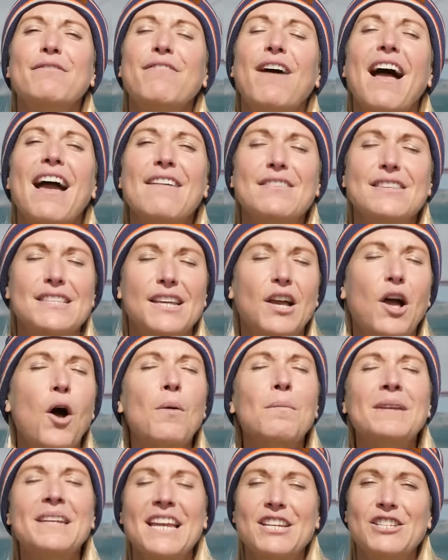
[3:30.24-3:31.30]
five is a
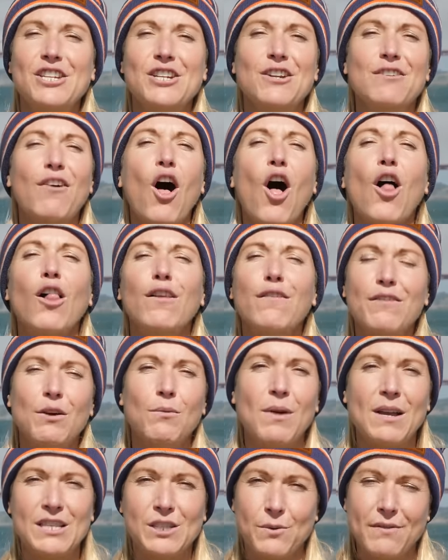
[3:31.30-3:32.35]
culmination of all of the
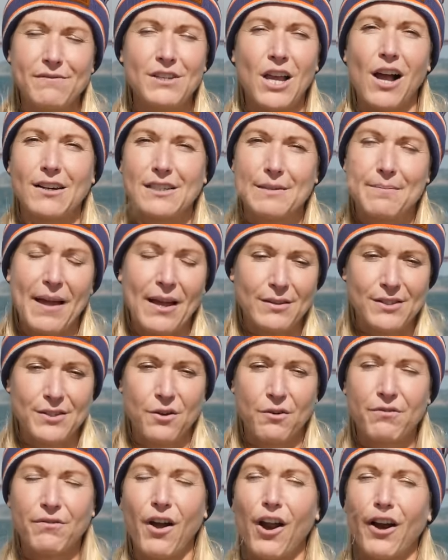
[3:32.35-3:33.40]
ones we've talked about
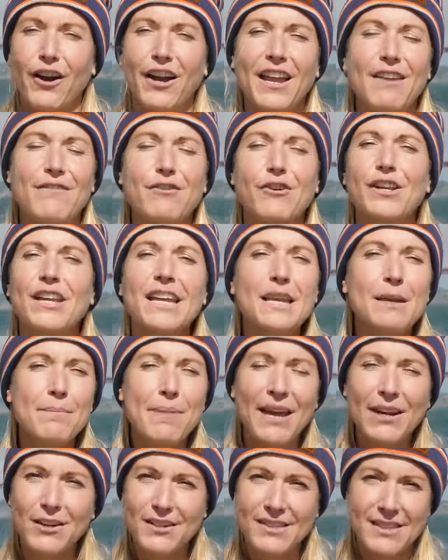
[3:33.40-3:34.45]
so far. If you're getting
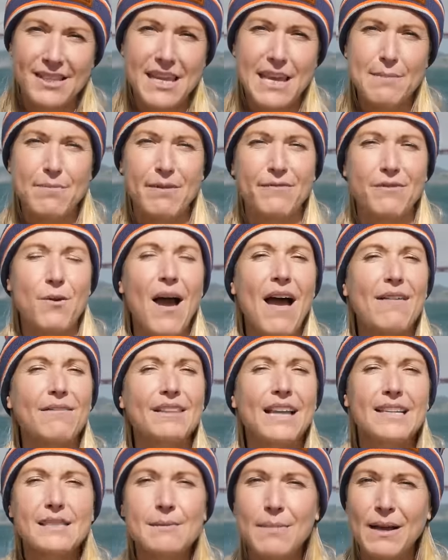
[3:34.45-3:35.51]
better sleep, if you have
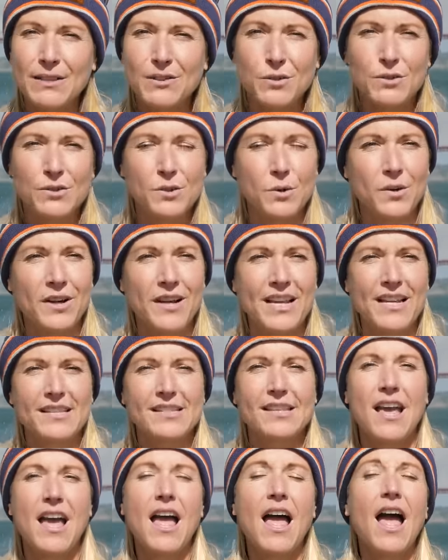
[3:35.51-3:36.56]
less muscle
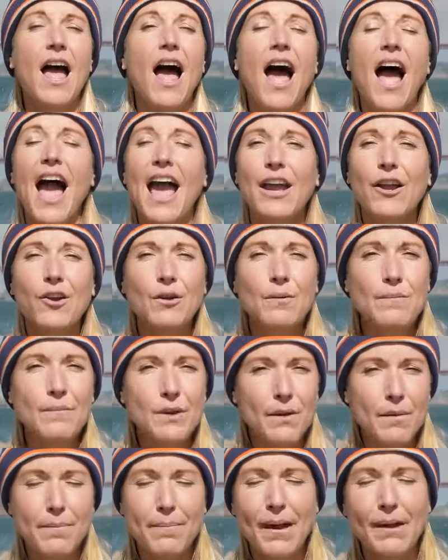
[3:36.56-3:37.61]
soreness, a higher
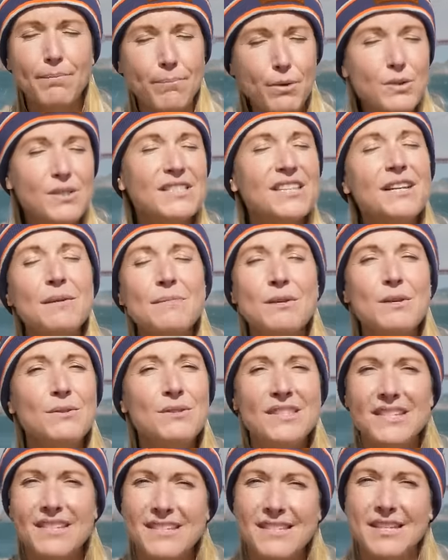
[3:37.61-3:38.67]
boosted immune
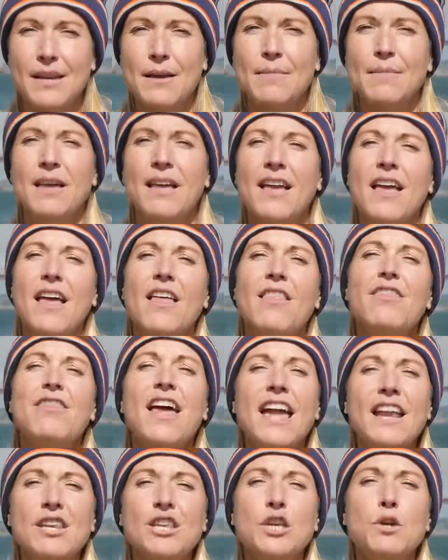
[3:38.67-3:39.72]
system,
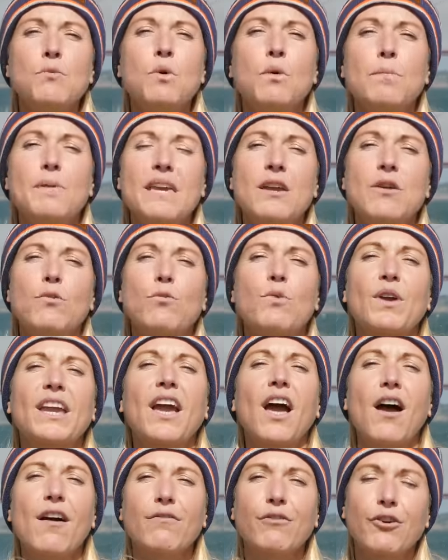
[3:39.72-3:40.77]
then you will be
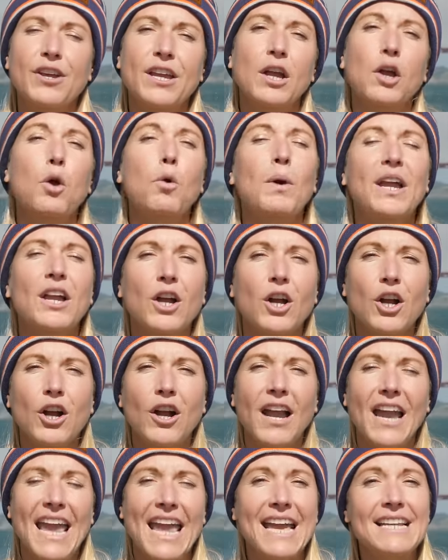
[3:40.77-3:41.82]
recovering
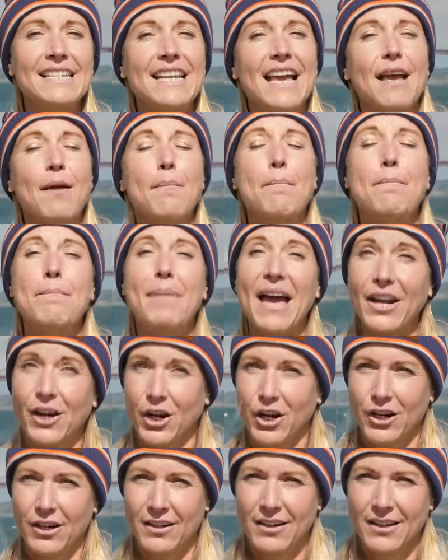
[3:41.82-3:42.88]
quicker and
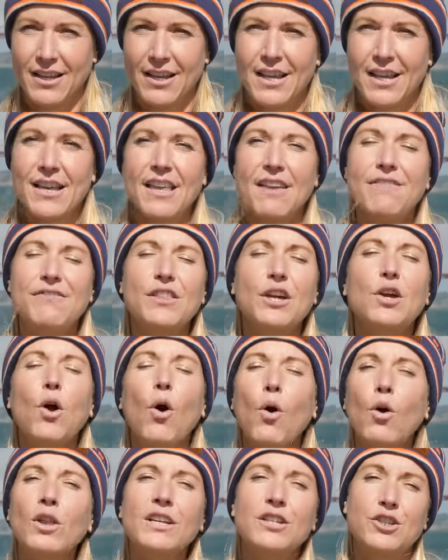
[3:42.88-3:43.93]
better. If the
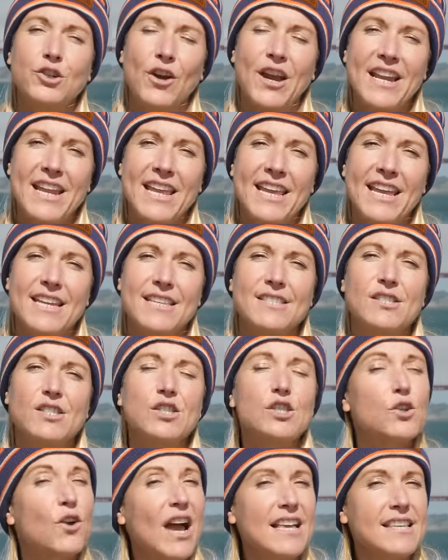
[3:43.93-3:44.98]
goal in training is
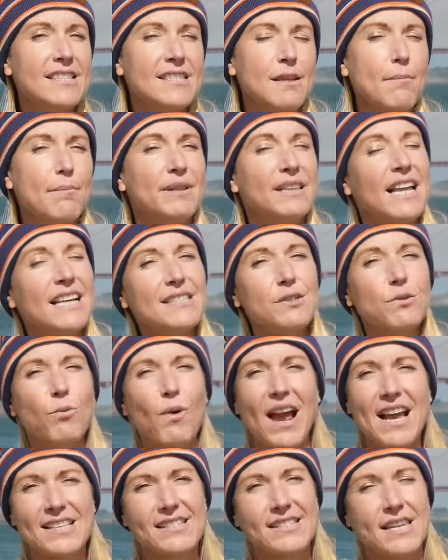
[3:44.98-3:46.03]
stress plus
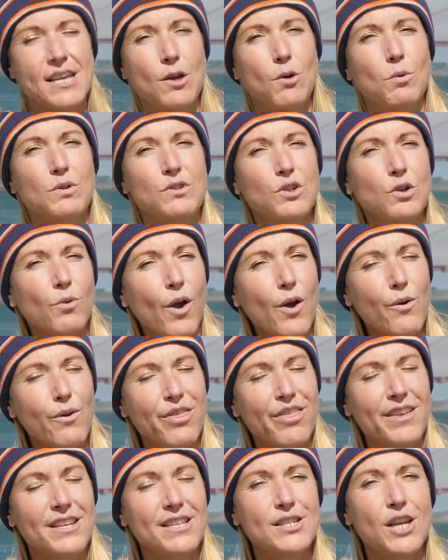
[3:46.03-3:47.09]
rest equals
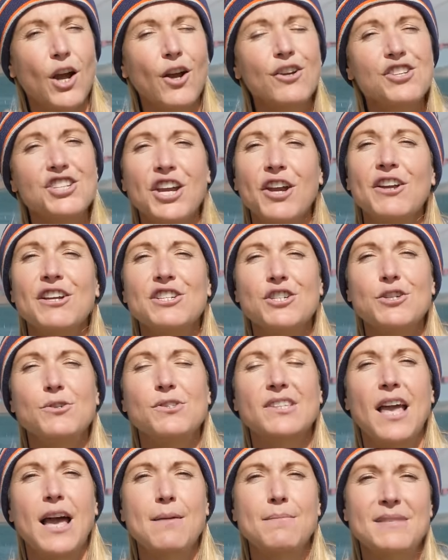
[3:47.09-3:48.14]
growth, tart cherry
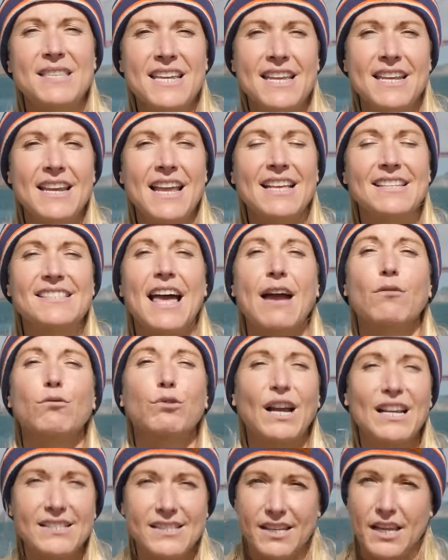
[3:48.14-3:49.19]
juice comes in as that
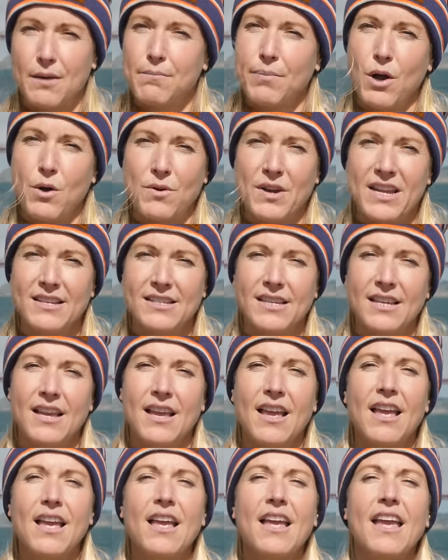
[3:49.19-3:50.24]
rest component.
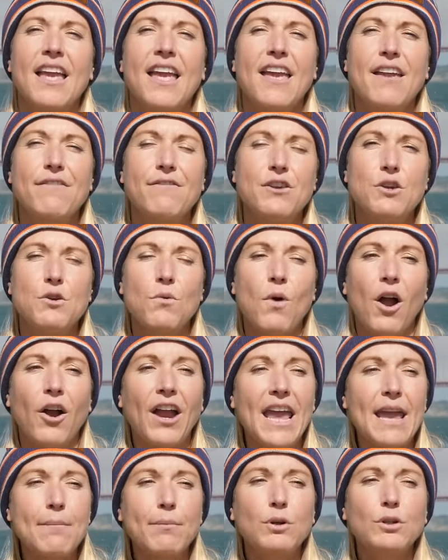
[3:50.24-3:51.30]
If you are
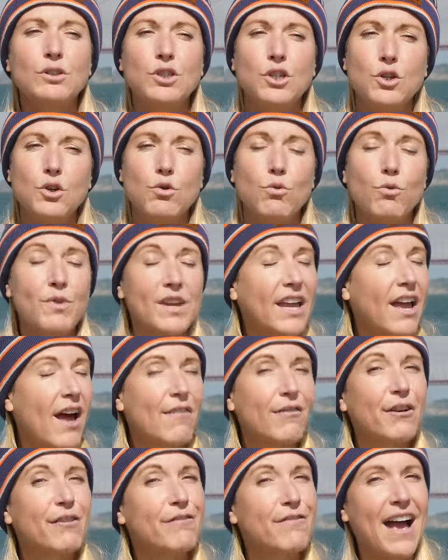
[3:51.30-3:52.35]
able to
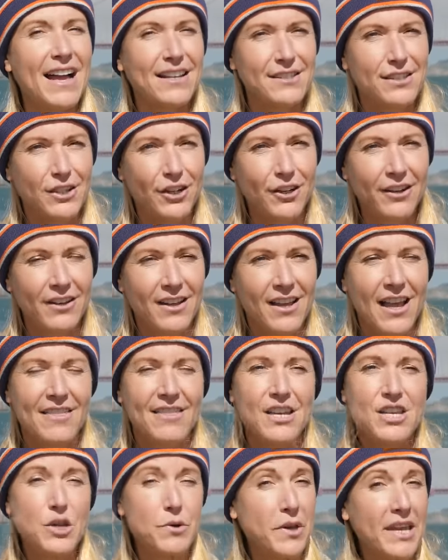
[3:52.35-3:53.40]
recover faster,
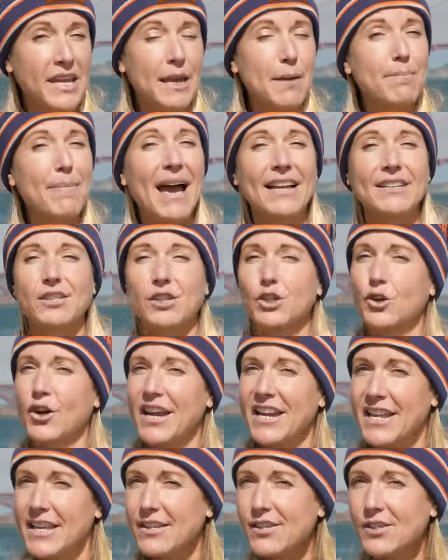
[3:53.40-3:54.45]
then you can get back to
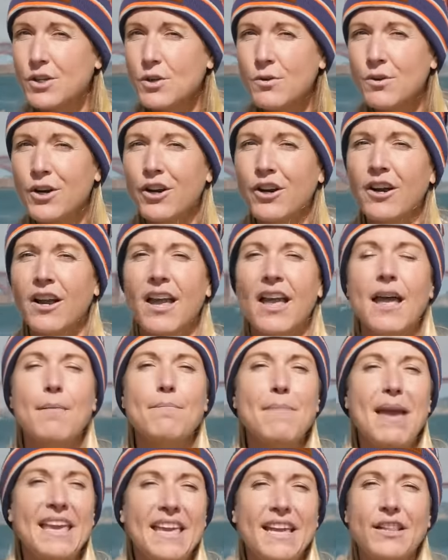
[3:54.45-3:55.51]
training sooner,
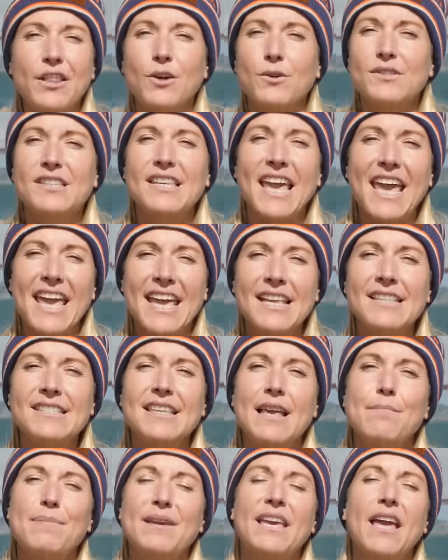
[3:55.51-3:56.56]
making those gains
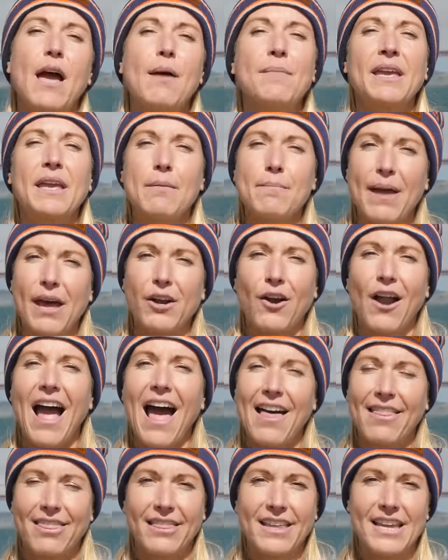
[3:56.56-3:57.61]
and becoming a better
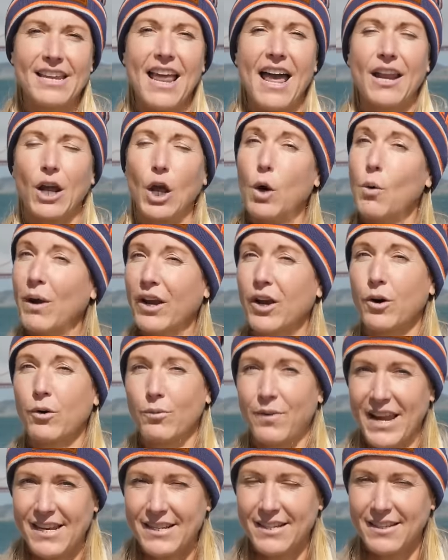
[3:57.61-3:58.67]
athlete at a quicker
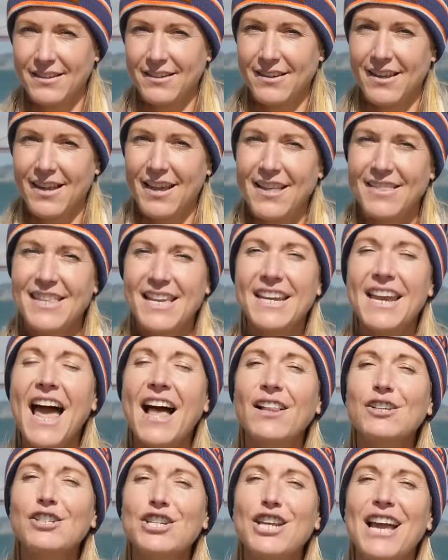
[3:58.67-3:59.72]
rate. The
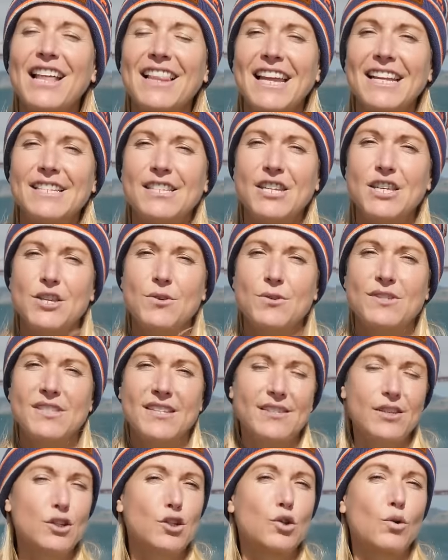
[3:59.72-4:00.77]
analogy I like to use
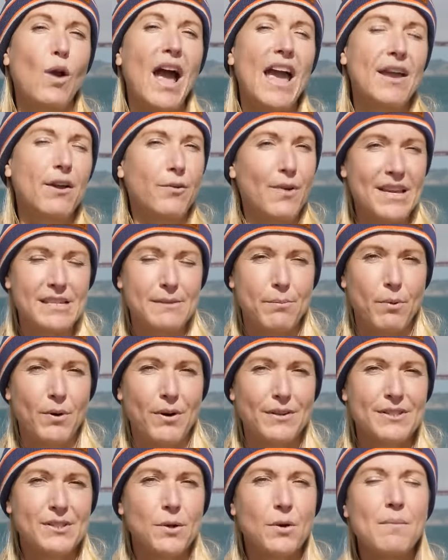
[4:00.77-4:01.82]
is a dry erase
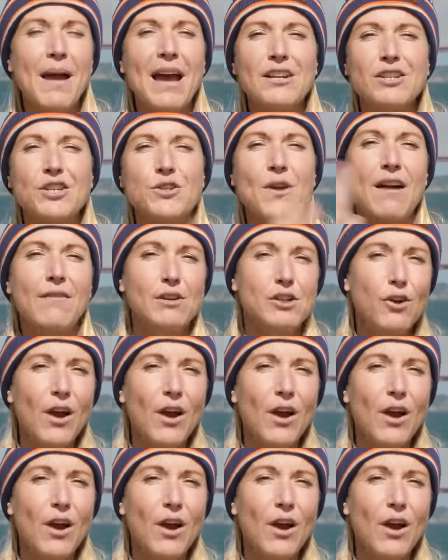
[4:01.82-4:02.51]
board. So imagine you have a